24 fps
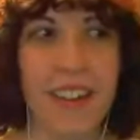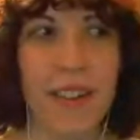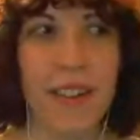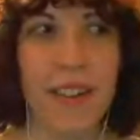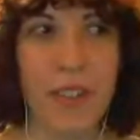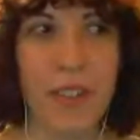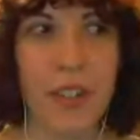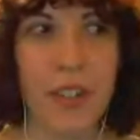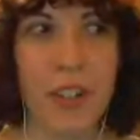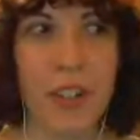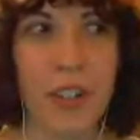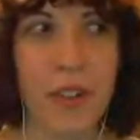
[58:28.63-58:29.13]
I'm
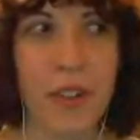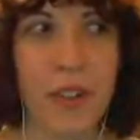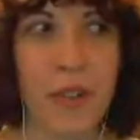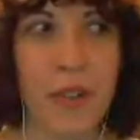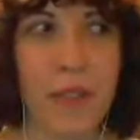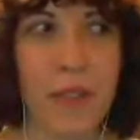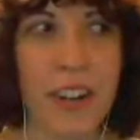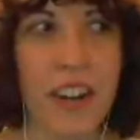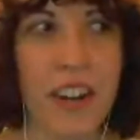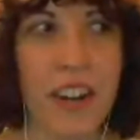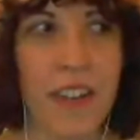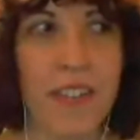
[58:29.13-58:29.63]
not sure
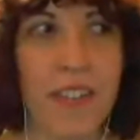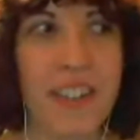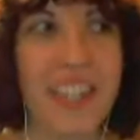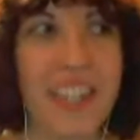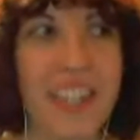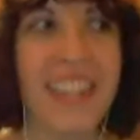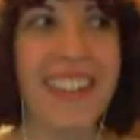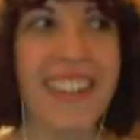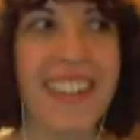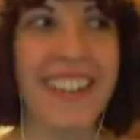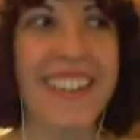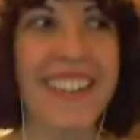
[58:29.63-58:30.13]
where I would
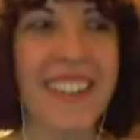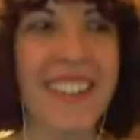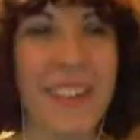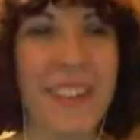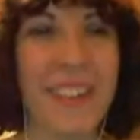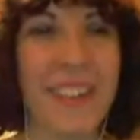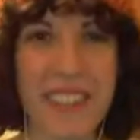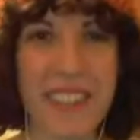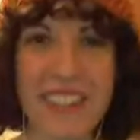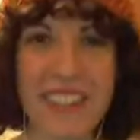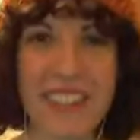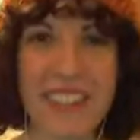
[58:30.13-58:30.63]

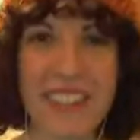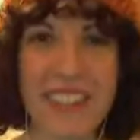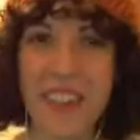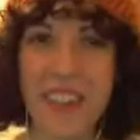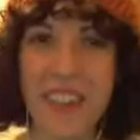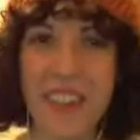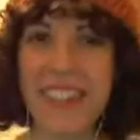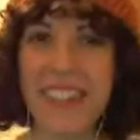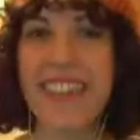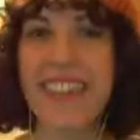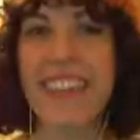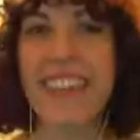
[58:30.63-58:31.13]

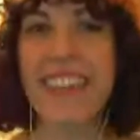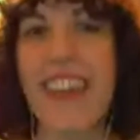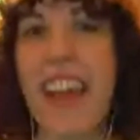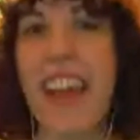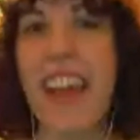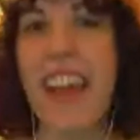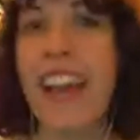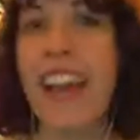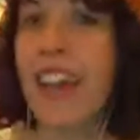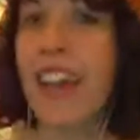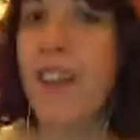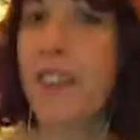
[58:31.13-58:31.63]
specifically. Like,
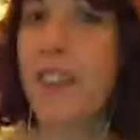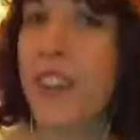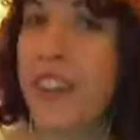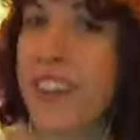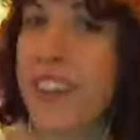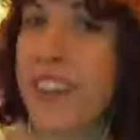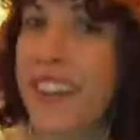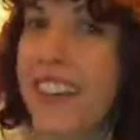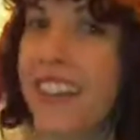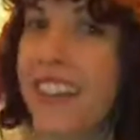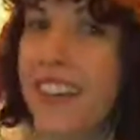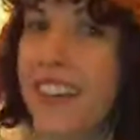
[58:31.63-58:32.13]
if
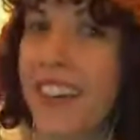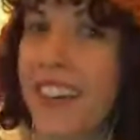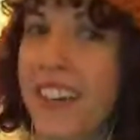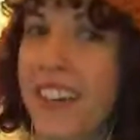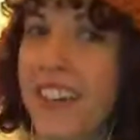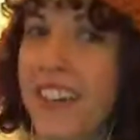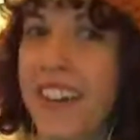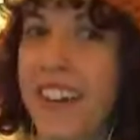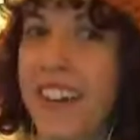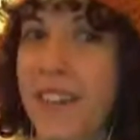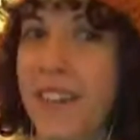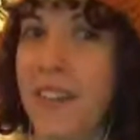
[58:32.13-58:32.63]
you're a knitter
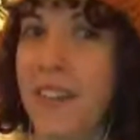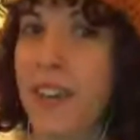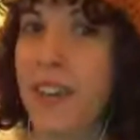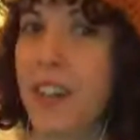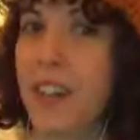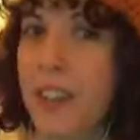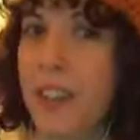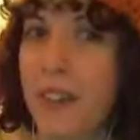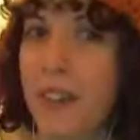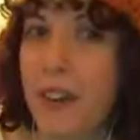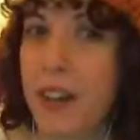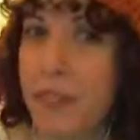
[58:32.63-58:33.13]
or
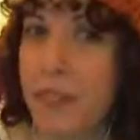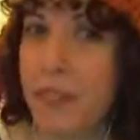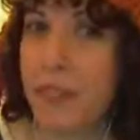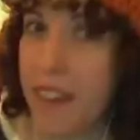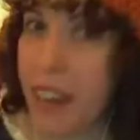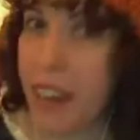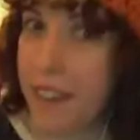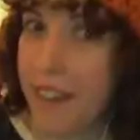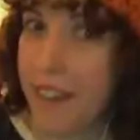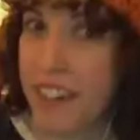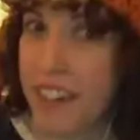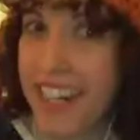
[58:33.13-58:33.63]
crafter, go on
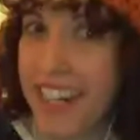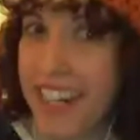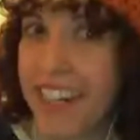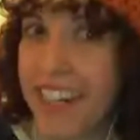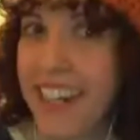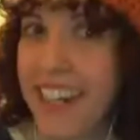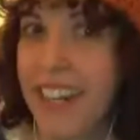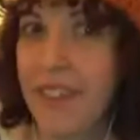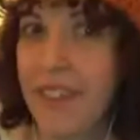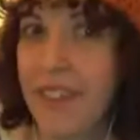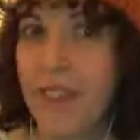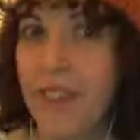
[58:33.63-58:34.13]

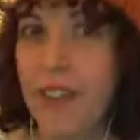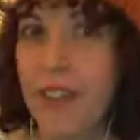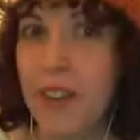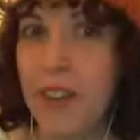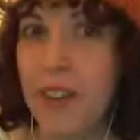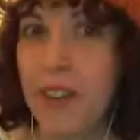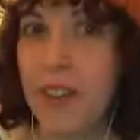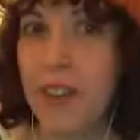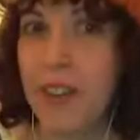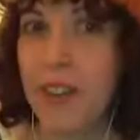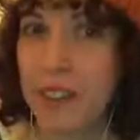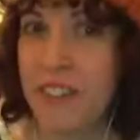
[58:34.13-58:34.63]
Ravelry if you
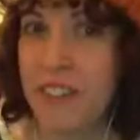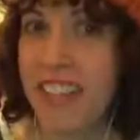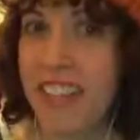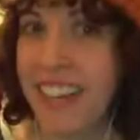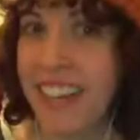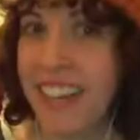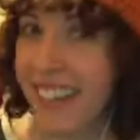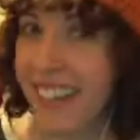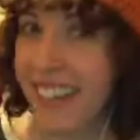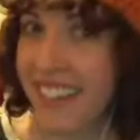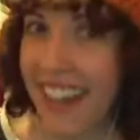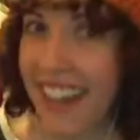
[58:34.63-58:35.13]
don't know what that
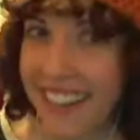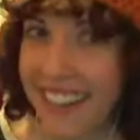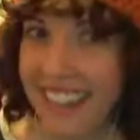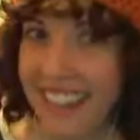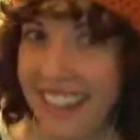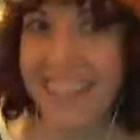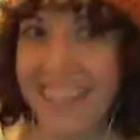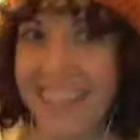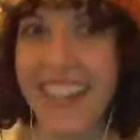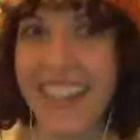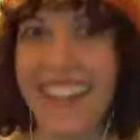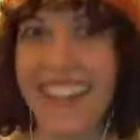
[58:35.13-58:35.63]
is yet,
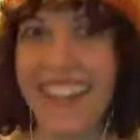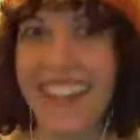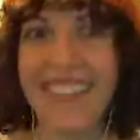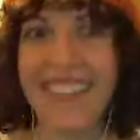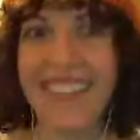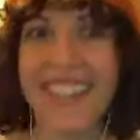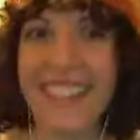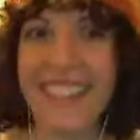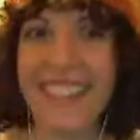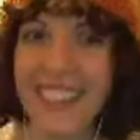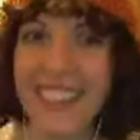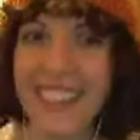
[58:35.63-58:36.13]

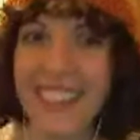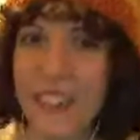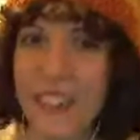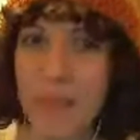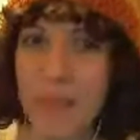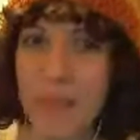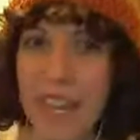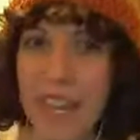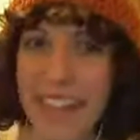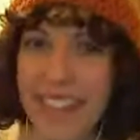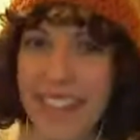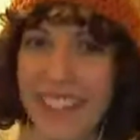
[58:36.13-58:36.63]
because that's
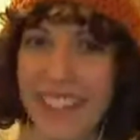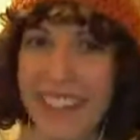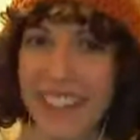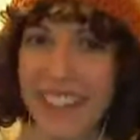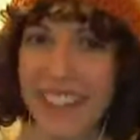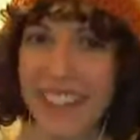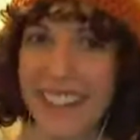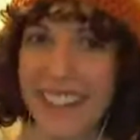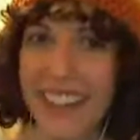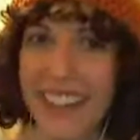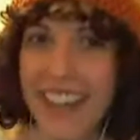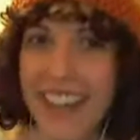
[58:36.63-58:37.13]

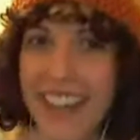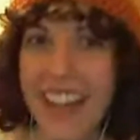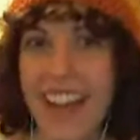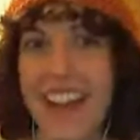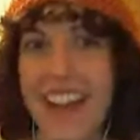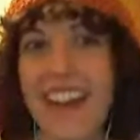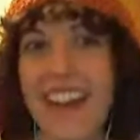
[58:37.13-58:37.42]
amazing.